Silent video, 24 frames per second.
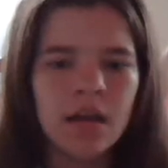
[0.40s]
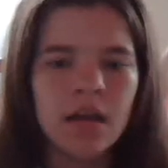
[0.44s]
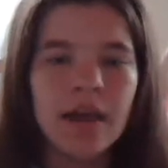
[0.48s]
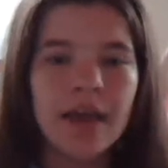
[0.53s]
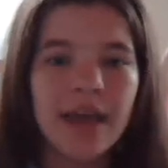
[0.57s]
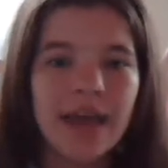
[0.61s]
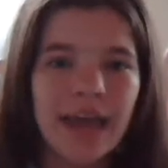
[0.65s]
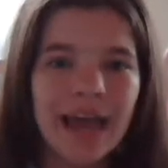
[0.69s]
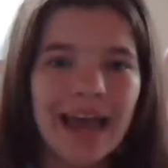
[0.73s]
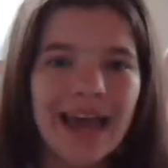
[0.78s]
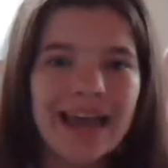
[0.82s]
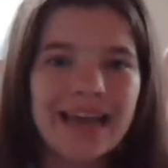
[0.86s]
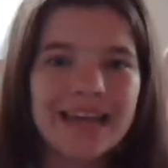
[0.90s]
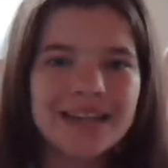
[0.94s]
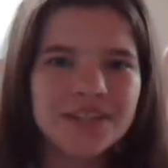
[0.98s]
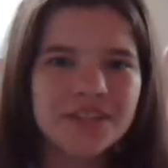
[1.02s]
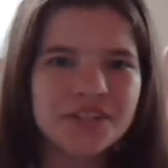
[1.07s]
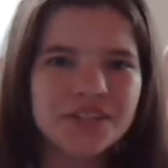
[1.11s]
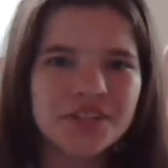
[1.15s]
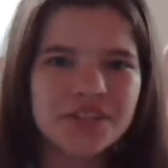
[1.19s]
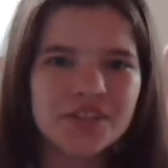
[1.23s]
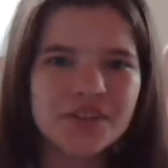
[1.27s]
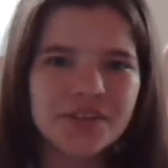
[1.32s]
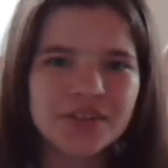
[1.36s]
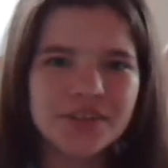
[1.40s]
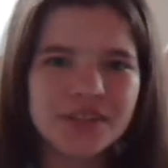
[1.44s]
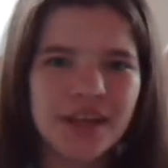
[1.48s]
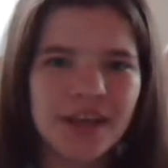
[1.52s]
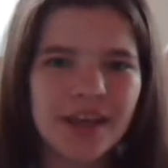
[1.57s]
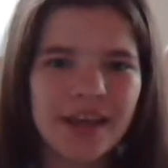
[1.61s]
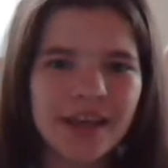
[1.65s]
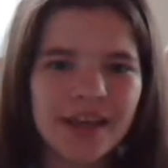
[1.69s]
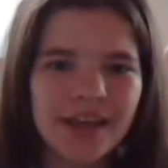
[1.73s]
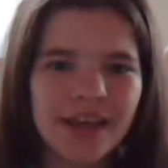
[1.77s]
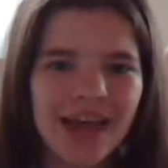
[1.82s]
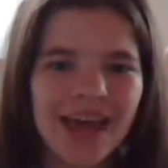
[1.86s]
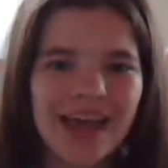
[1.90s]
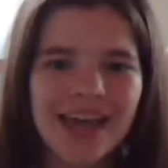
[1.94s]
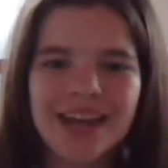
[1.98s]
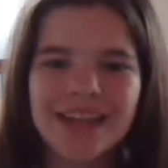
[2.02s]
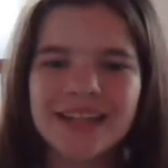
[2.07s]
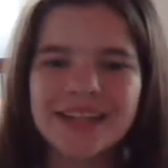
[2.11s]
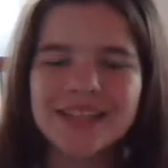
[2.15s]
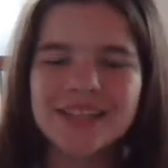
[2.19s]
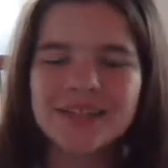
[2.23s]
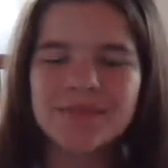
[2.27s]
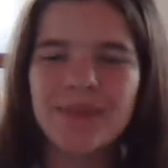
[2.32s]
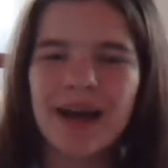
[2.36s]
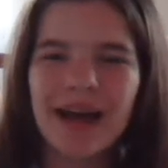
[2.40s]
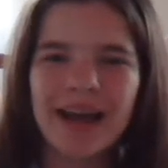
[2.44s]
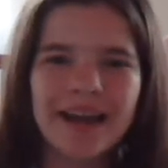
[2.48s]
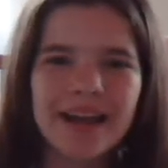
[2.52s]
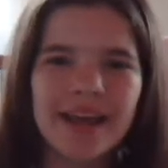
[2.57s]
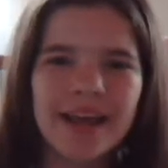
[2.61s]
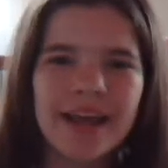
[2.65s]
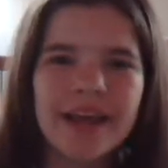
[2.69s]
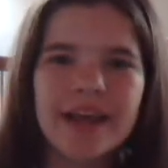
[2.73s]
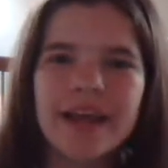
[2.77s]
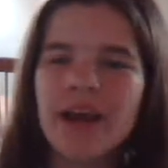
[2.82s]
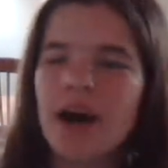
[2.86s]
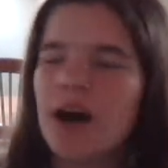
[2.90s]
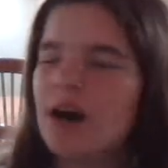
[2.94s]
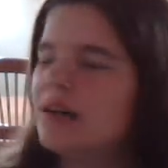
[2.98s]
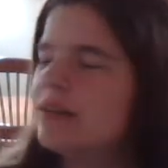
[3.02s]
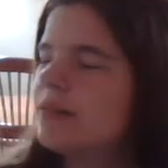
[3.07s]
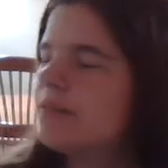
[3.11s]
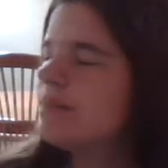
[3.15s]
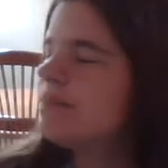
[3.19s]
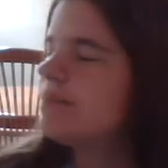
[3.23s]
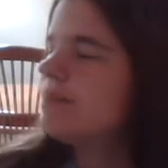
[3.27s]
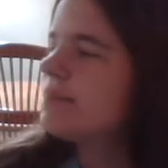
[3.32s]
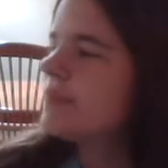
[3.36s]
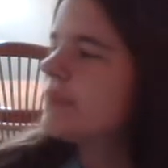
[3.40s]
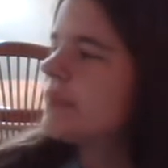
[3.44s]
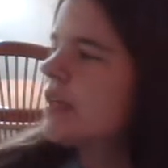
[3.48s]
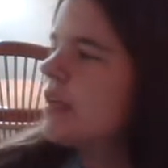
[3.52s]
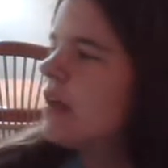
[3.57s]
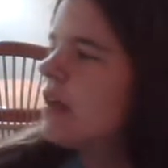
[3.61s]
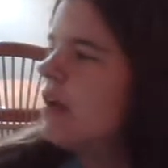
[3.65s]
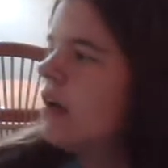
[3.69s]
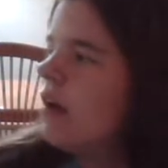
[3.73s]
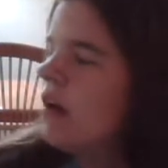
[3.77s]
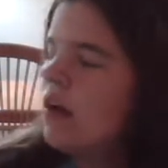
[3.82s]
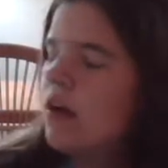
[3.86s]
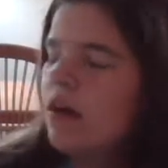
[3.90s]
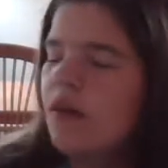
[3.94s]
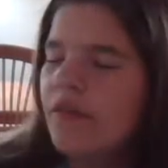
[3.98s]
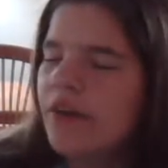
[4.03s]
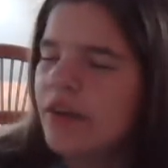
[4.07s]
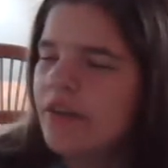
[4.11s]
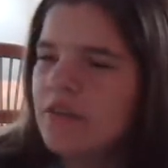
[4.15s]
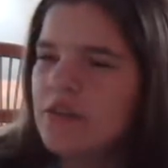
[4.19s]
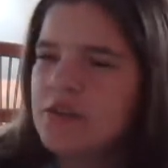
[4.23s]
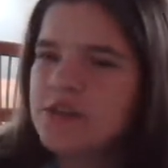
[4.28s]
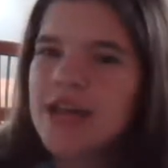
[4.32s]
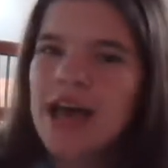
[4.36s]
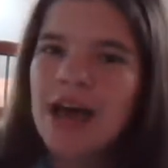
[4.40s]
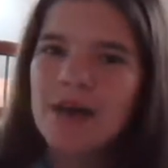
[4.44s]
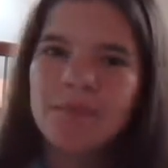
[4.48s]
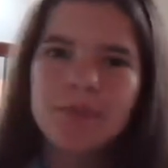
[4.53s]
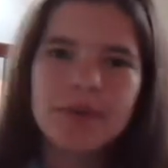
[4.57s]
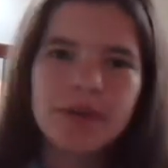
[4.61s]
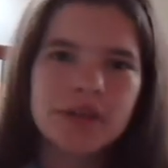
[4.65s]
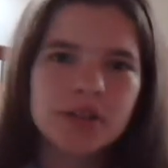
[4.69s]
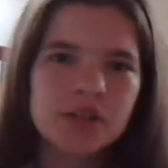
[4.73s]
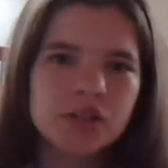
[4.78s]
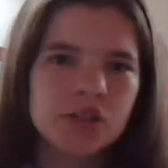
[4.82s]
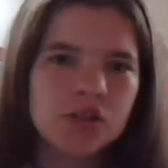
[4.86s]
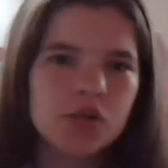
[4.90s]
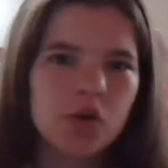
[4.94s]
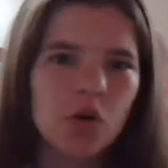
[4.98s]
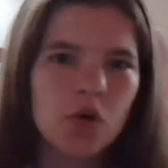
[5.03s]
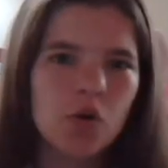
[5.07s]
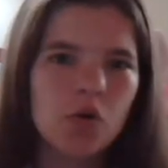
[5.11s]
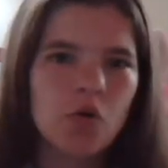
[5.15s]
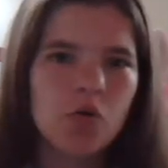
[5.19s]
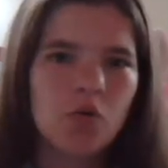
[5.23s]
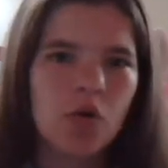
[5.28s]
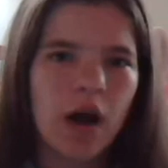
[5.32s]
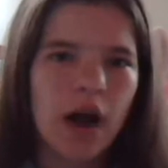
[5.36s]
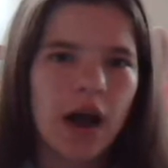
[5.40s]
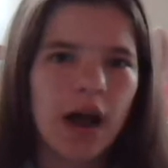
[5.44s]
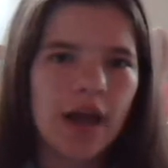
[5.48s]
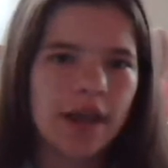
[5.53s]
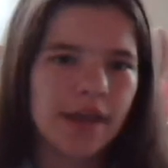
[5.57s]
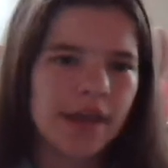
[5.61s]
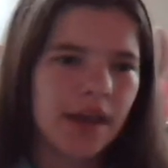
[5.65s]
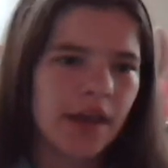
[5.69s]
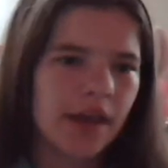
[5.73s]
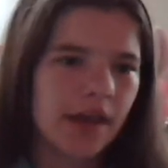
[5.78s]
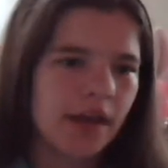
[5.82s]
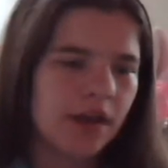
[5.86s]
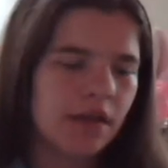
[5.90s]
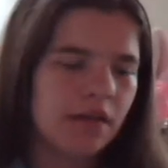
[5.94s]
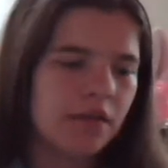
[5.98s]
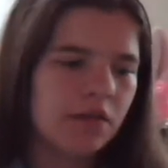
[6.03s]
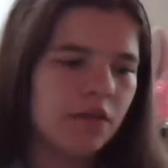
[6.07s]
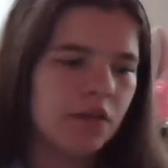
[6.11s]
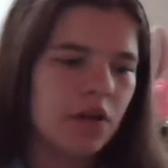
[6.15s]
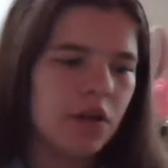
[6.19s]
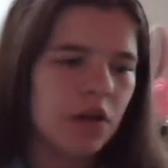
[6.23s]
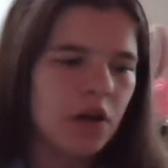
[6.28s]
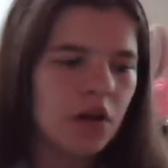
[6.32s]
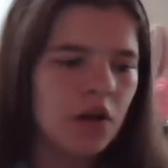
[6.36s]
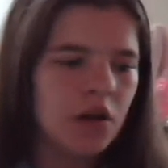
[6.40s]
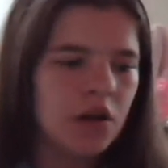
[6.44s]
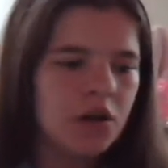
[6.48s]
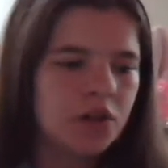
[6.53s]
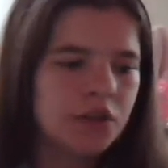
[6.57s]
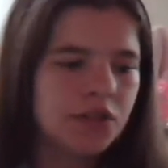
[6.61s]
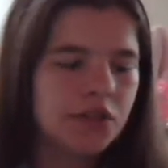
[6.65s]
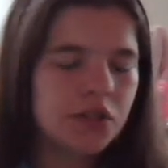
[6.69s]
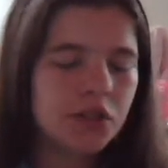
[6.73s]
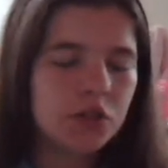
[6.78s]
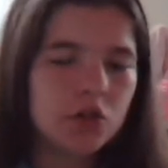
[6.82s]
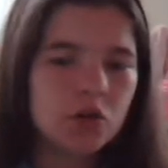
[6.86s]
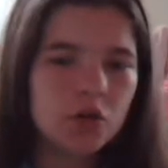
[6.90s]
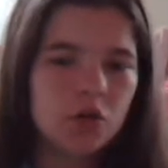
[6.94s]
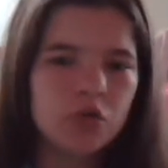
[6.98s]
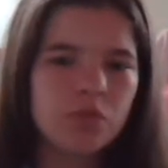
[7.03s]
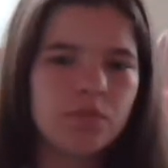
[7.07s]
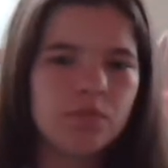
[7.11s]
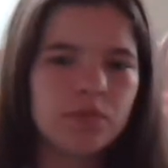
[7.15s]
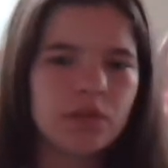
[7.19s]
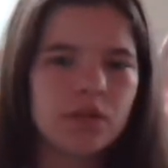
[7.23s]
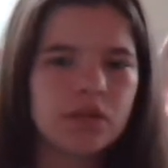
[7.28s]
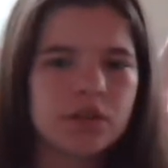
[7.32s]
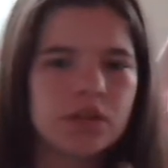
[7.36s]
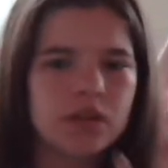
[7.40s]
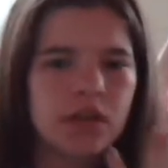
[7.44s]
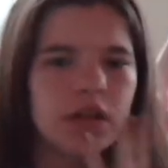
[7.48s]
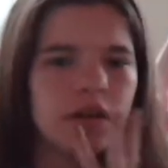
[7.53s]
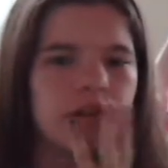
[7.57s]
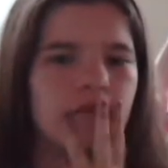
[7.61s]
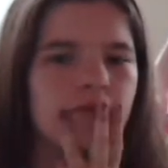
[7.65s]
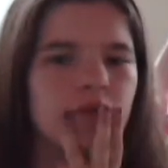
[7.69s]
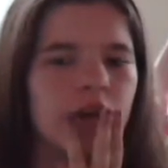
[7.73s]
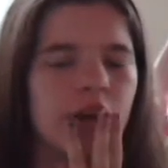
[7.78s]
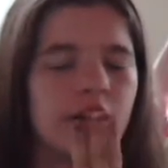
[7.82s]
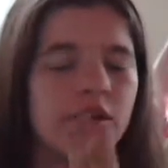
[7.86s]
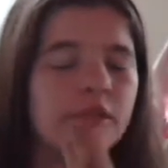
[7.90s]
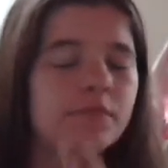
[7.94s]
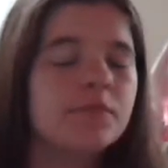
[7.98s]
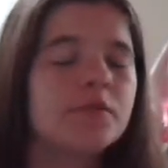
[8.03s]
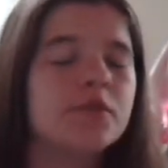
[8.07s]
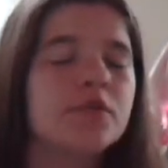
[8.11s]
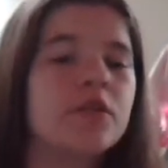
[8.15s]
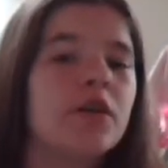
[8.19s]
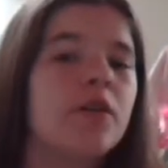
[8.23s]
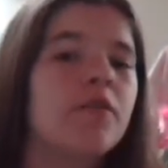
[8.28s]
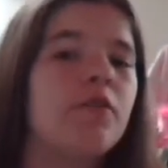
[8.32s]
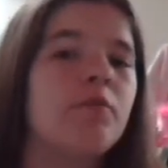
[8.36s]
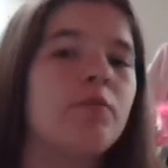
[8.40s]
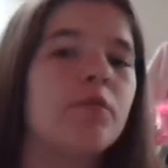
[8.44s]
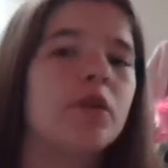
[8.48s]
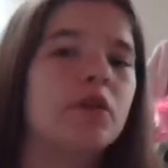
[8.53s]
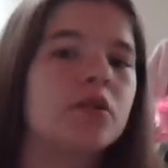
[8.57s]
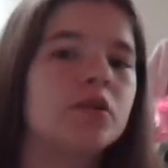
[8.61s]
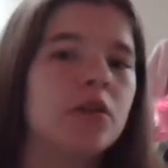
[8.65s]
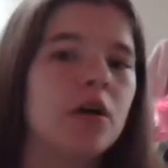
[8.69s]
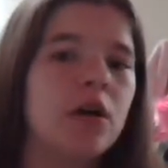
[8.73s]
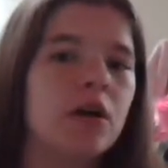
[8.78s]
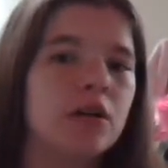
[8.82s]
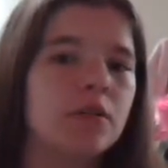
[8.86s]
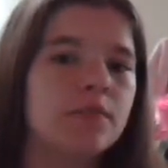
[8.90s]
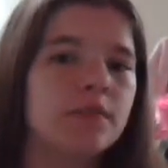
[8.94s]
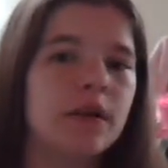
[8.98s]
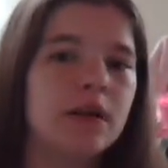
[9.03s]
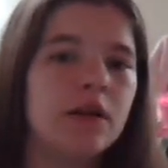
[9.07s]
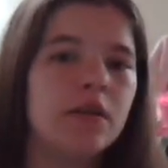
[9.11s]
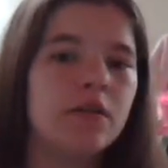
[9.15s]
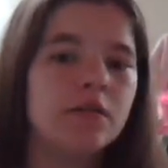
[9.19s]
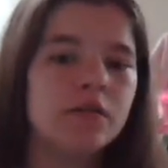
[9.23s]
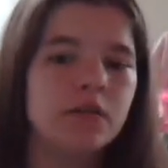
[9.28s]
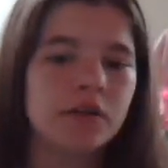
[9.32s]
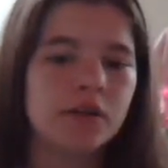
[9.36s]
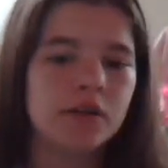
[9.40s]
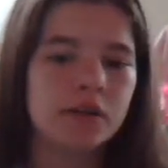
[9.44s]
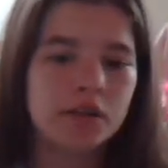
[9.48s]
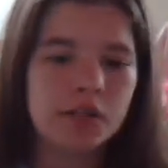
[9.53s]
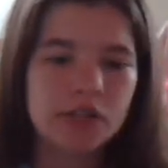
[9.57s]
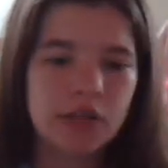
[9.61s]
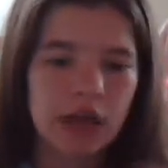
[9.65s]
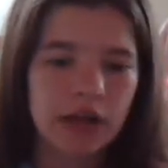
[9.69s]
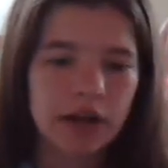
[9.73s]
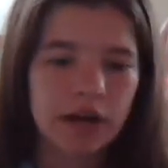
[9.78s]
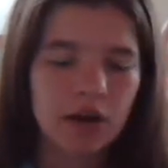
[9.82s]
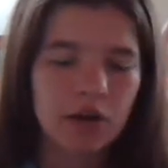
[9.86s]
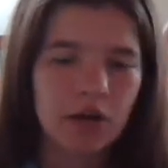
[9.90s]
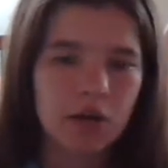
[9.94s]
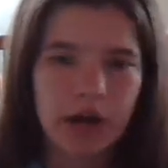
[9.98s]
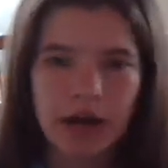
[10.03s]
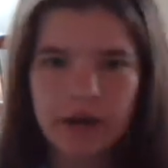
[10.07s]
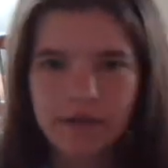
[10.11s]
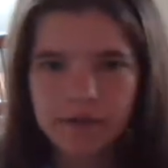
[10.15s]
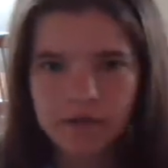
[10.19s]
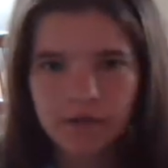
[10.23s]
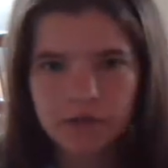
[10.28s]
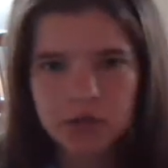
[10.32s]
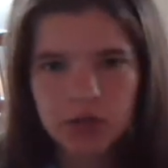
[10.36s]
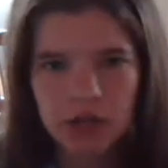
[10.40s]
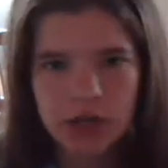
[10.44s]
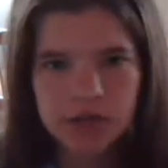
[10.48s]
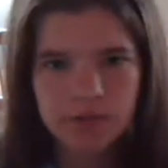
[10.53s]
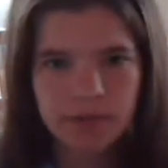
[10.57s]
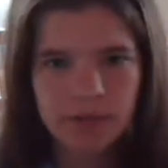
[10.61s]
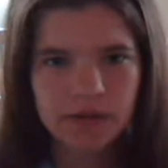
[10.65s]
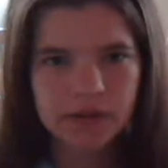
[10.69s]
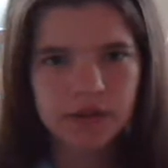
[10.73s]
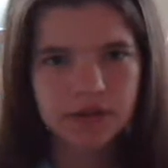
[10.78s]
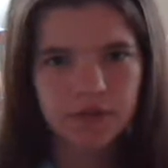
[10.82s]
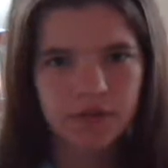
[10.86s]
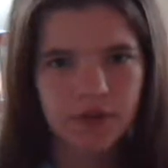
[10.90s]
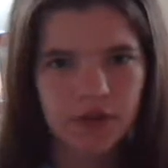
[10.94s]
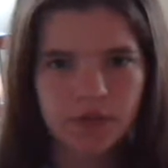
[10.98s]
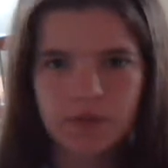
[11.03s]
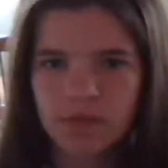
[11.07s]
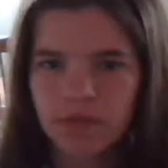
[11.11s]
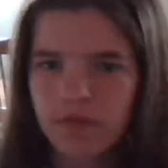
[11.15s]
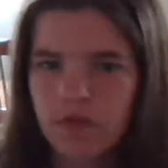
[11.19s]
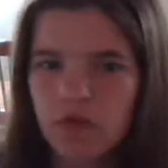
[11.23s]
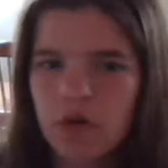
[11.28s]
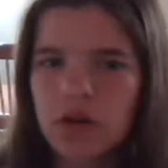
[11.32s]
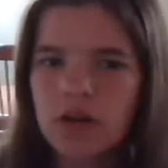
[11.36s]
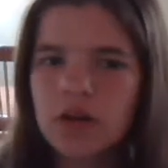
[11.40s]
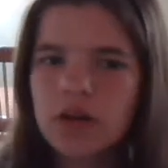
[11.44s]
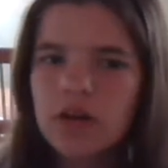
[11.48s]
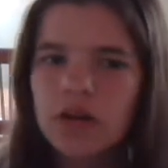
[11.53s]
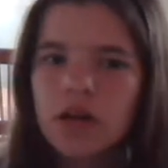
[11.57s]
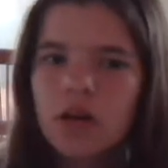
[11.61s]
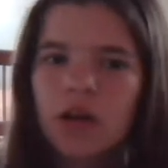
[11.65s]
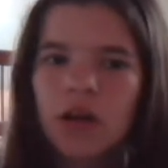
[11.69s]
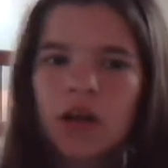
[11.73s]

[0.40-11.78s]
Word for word: Hey guys, it's Tuesday again. It's my day. Um, we have no topics, so I have two plus a lot of random stuff I'm going to talk about because I know I've tried to make this video before